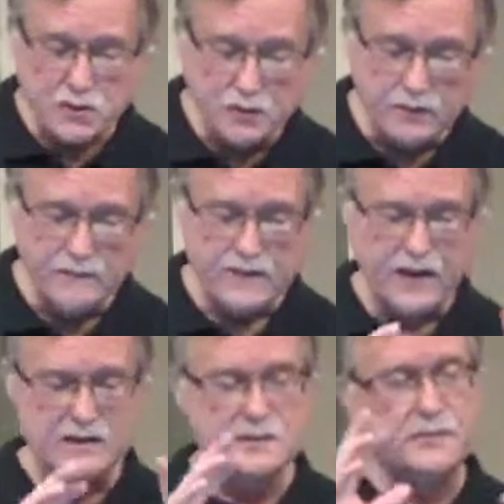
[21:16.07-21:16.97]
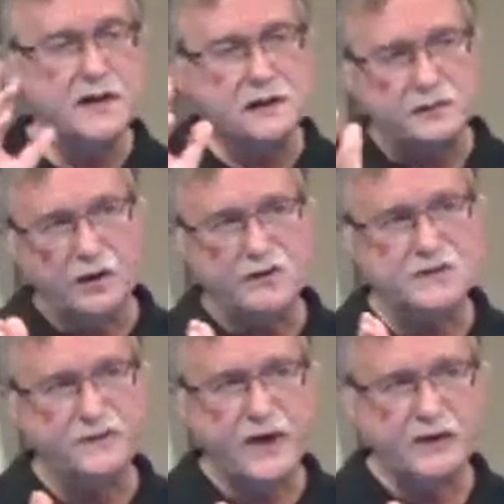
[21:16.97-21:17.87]
you to be in
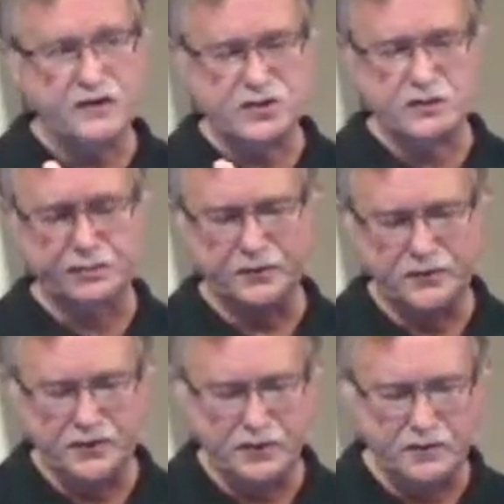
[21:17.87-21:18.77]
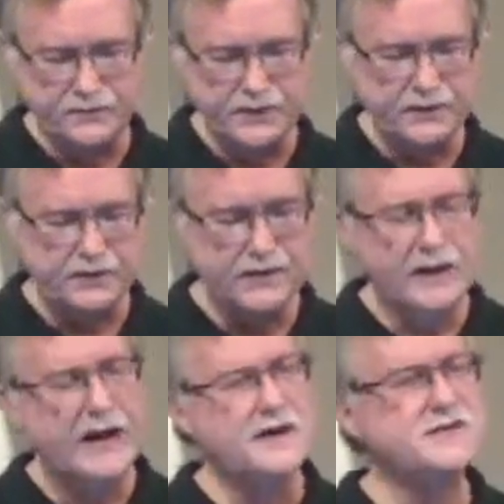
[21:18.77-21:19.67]
close fellowship with
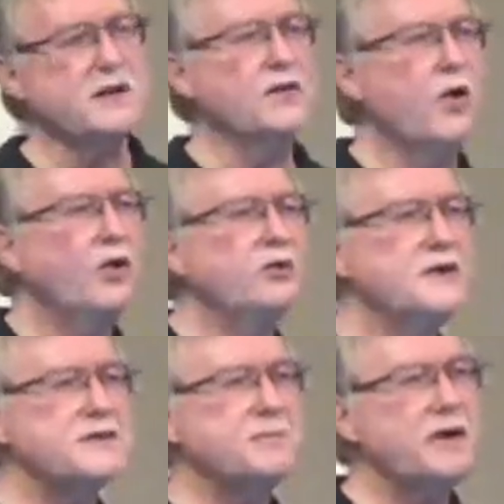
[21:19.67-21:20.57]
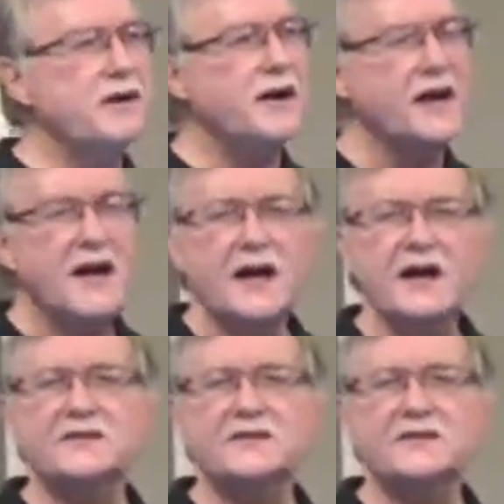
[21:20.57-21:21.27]
and so the Holy Spirit